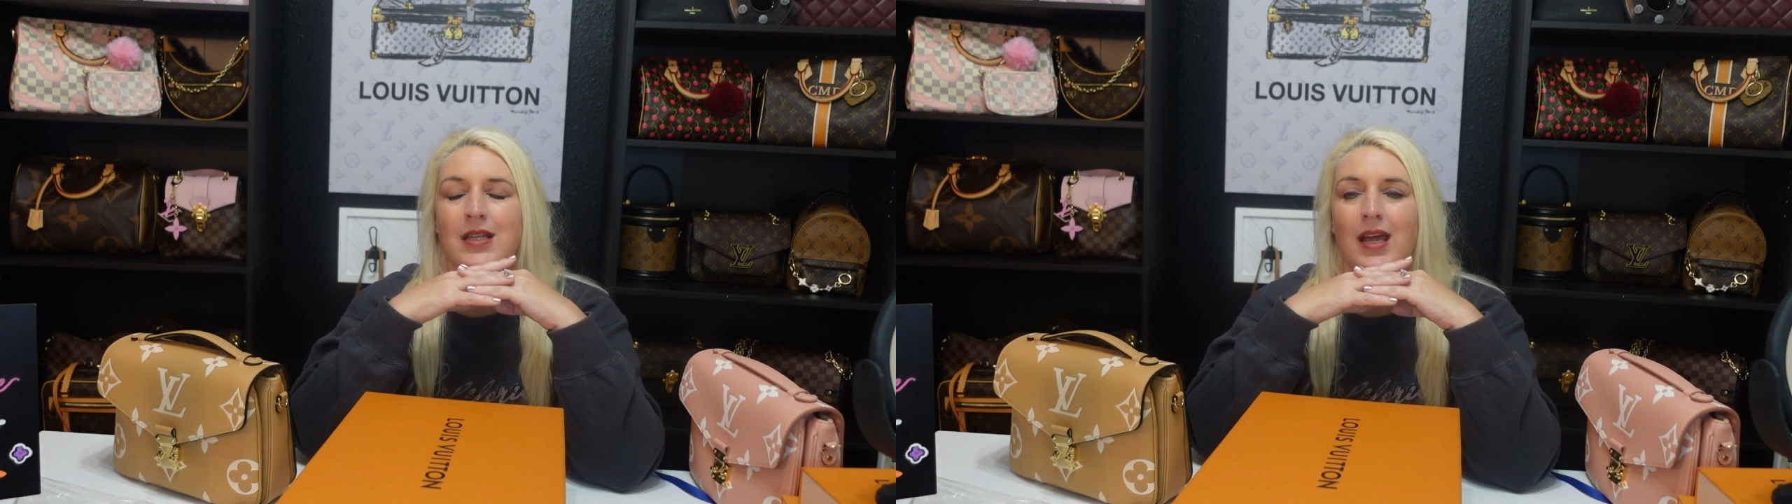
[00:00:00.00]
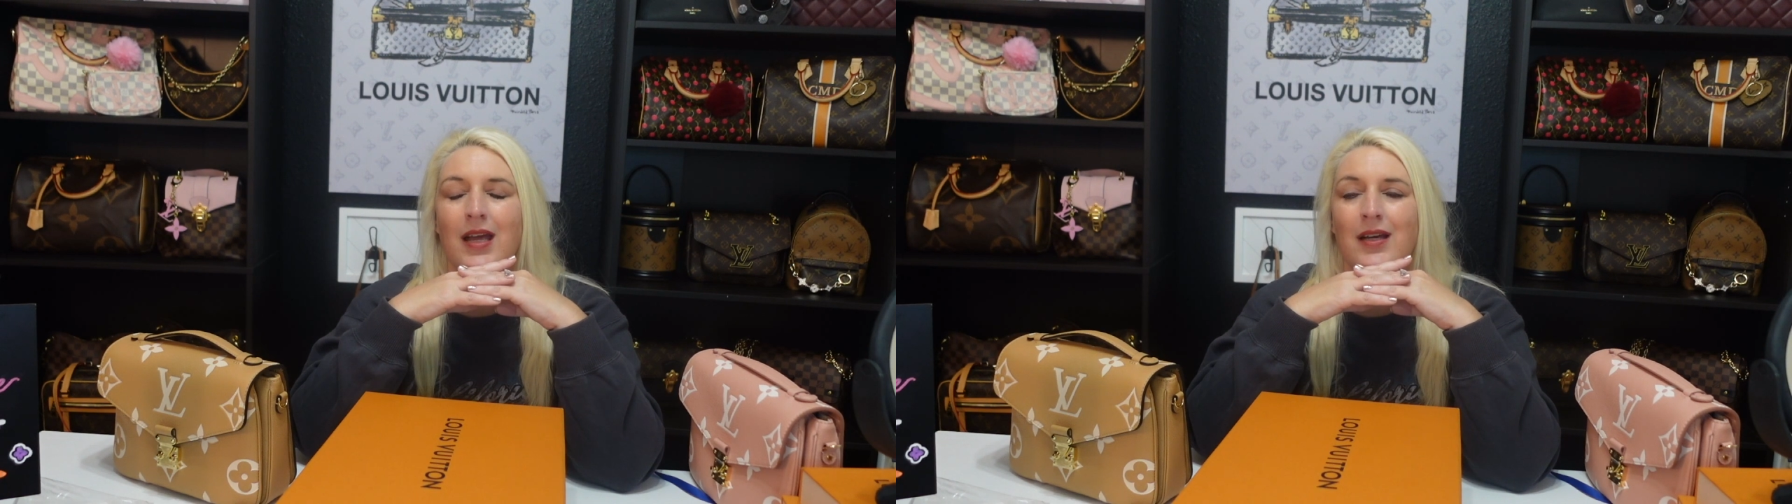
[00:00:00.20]

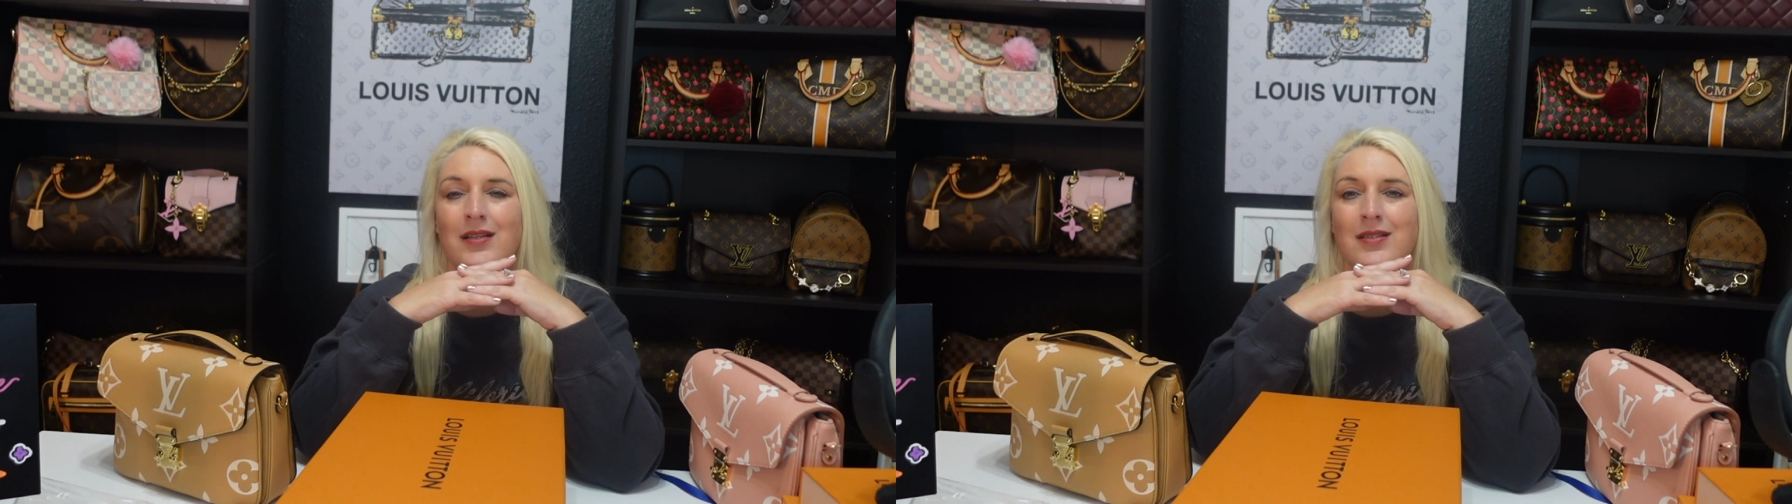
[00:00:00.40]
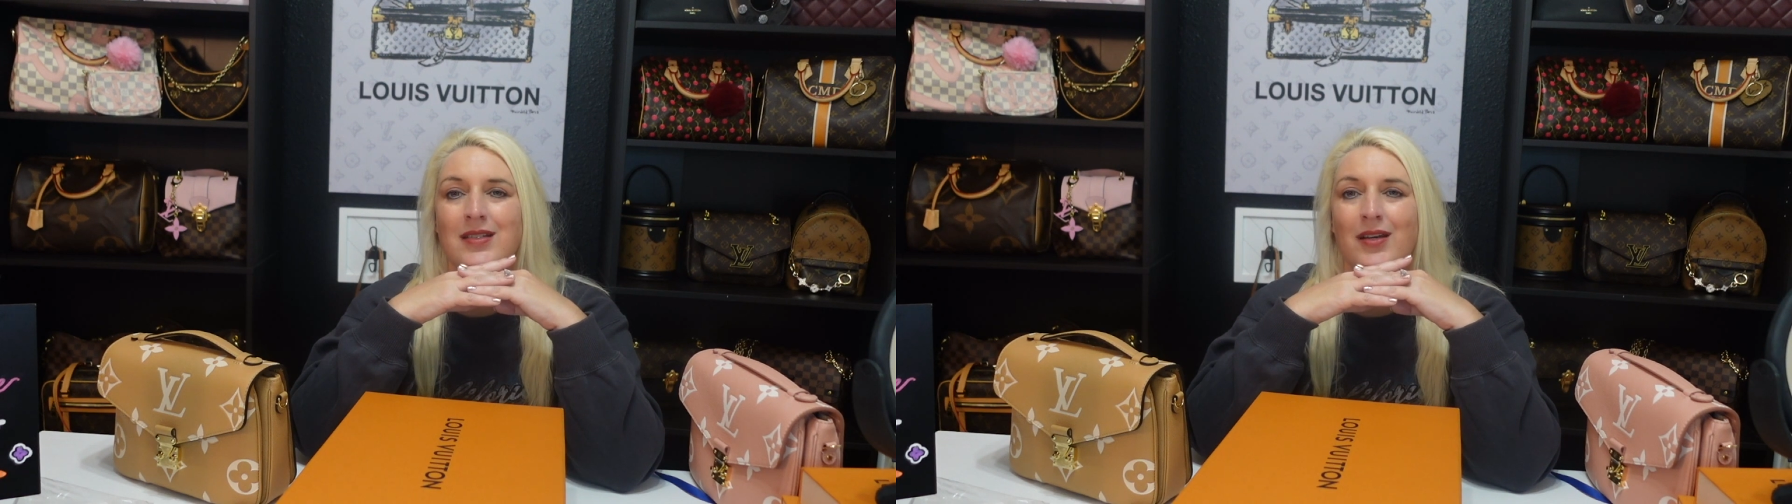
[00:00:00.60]

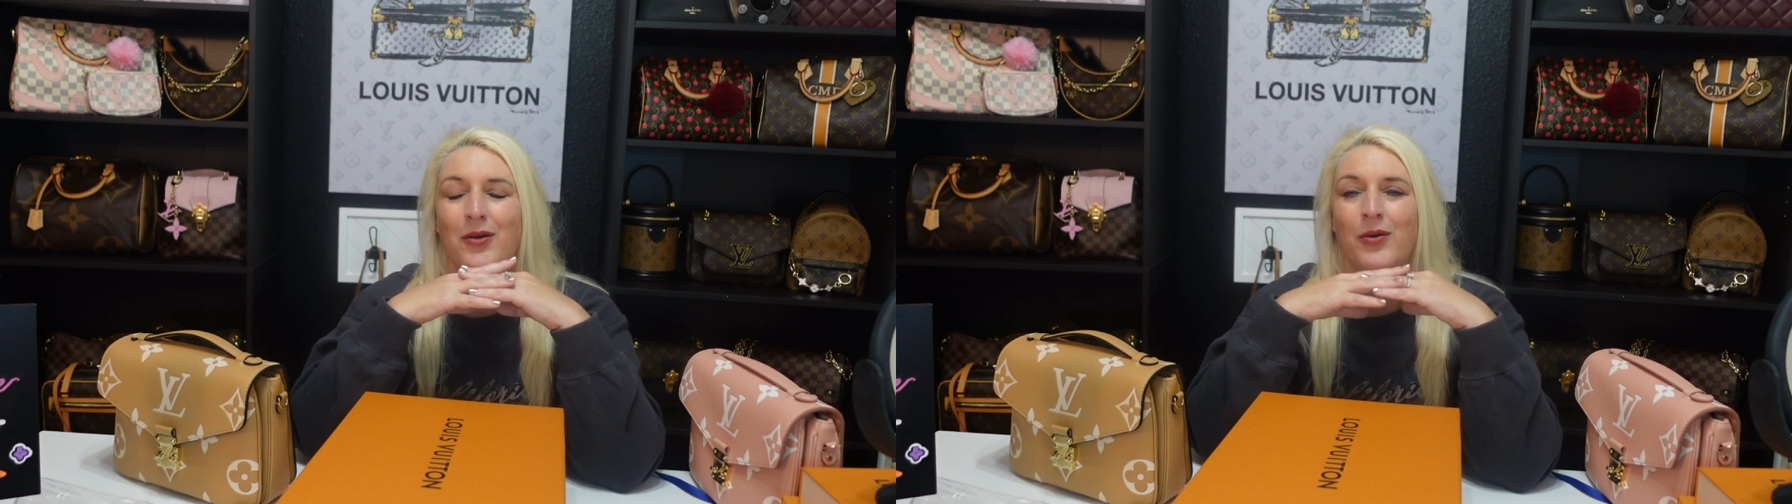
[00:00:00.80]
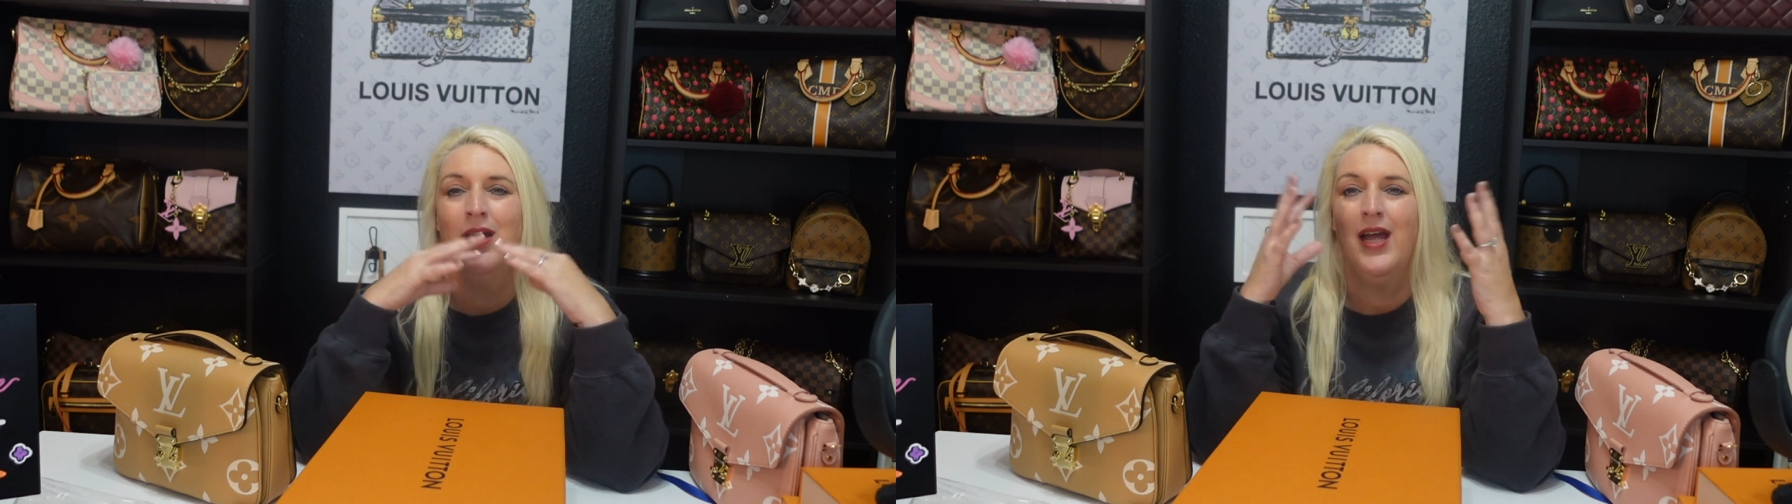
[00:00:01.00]
And
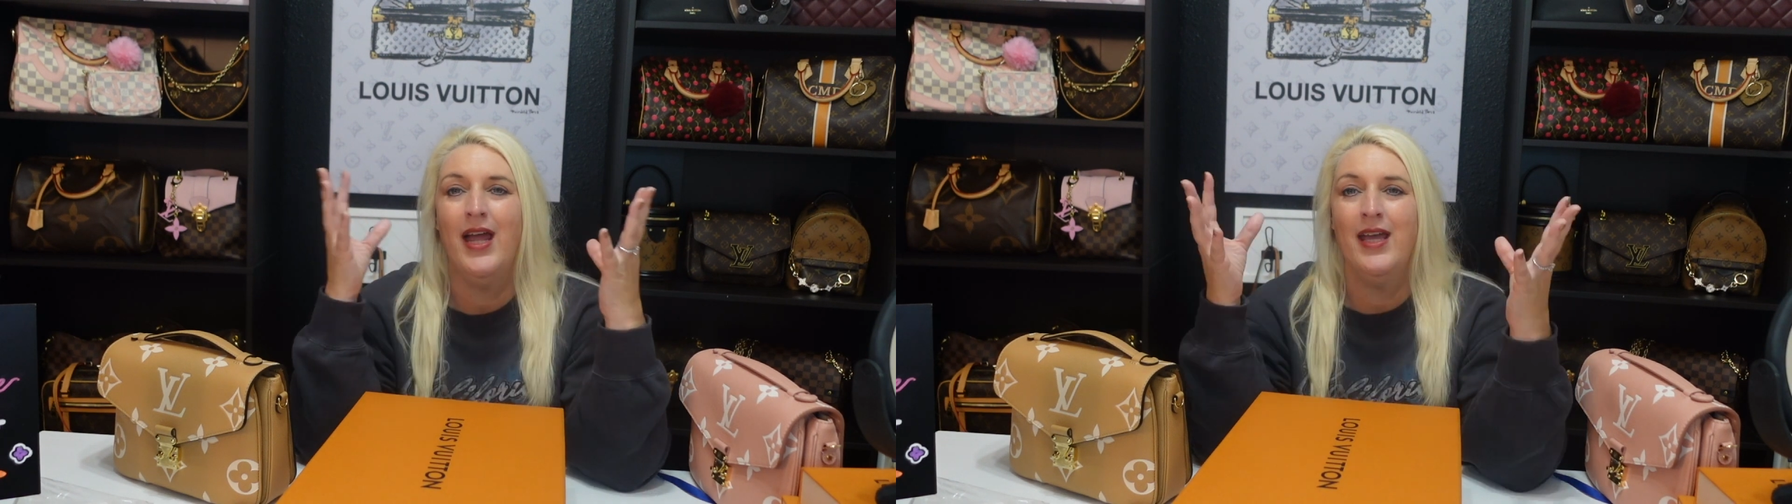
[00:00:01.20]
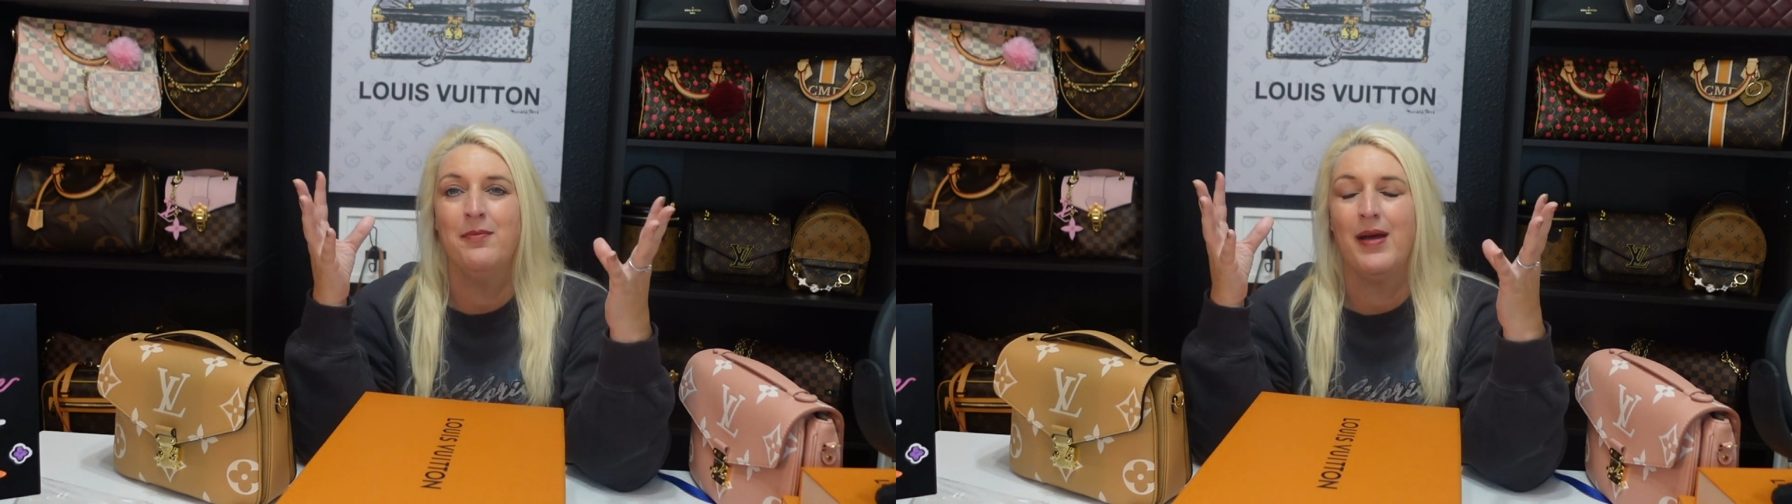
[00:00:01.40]
so
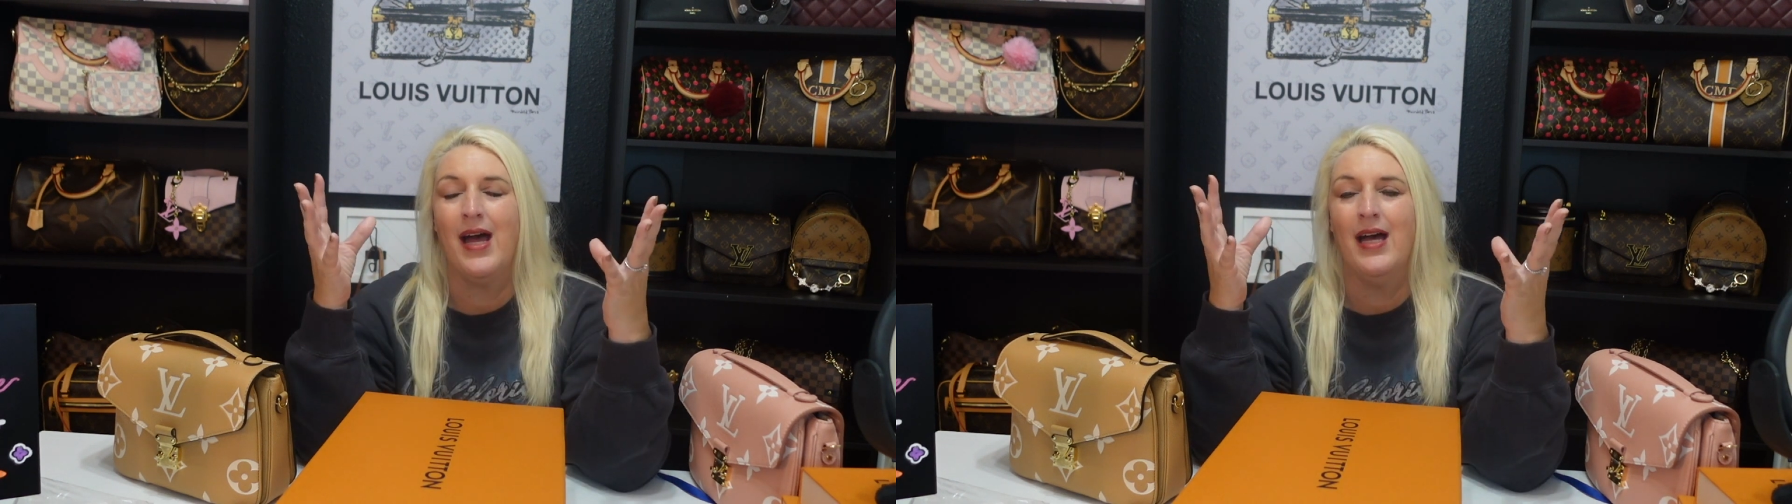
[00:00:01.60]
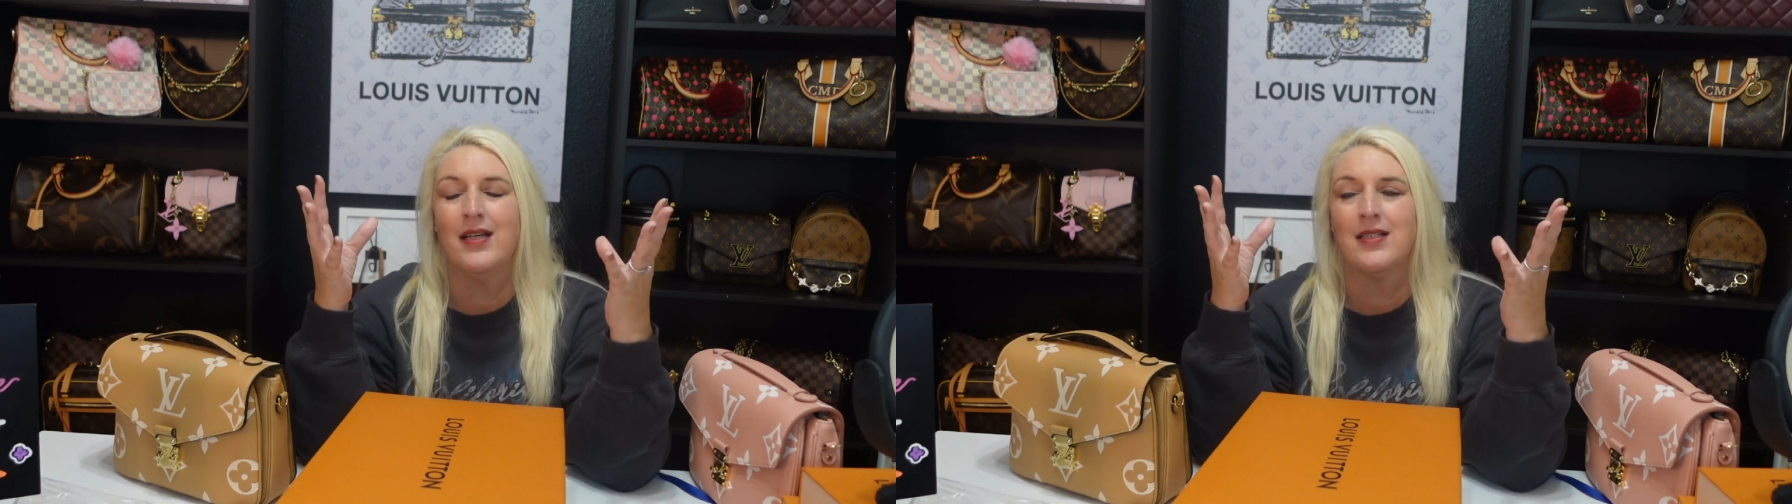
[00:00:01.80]

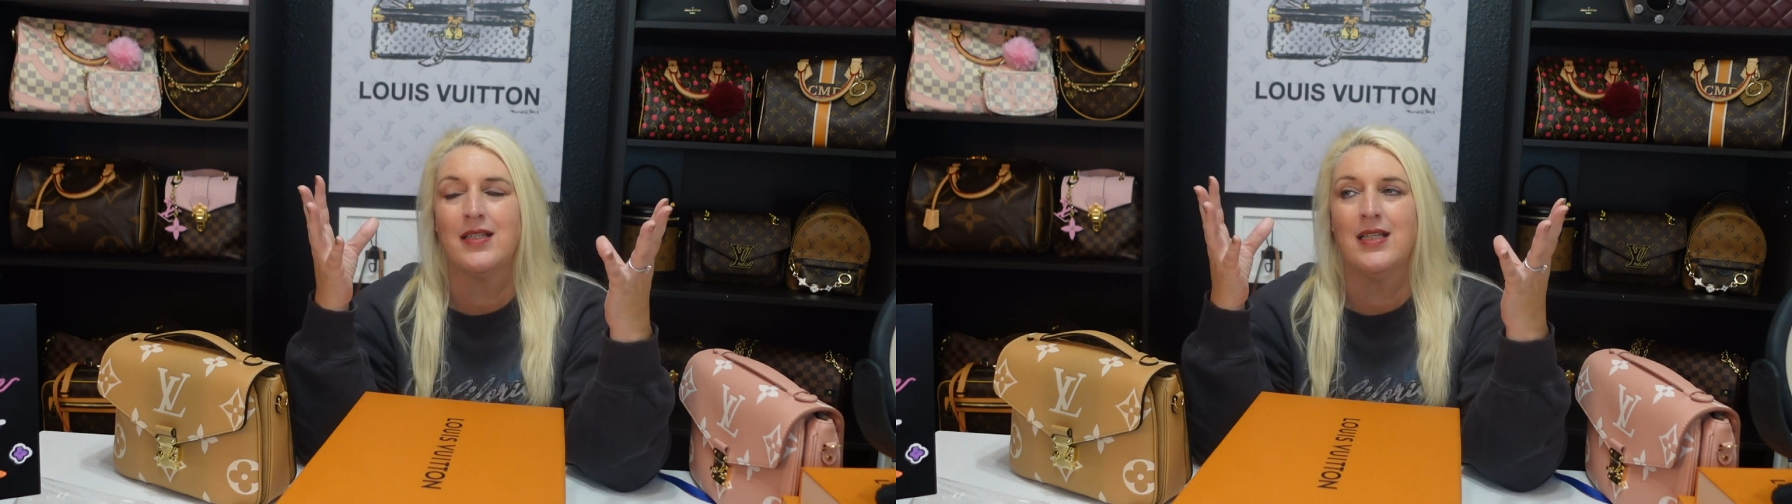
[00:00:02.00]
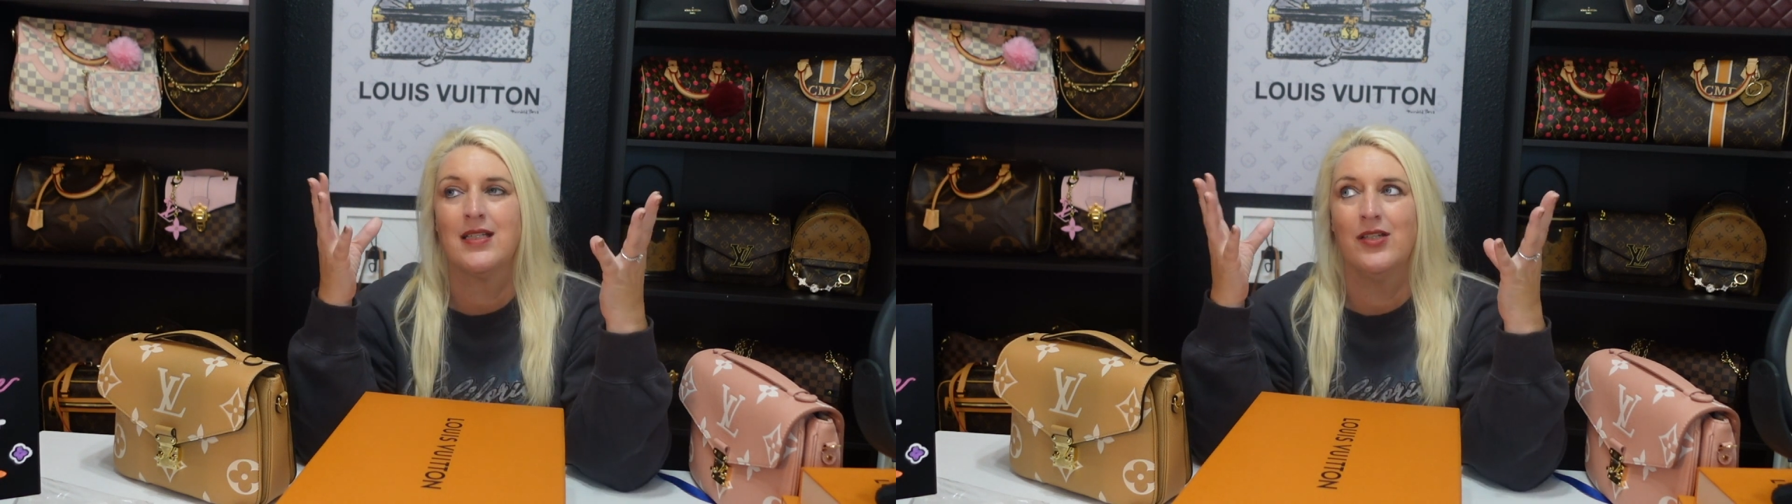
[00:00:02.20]
handbags is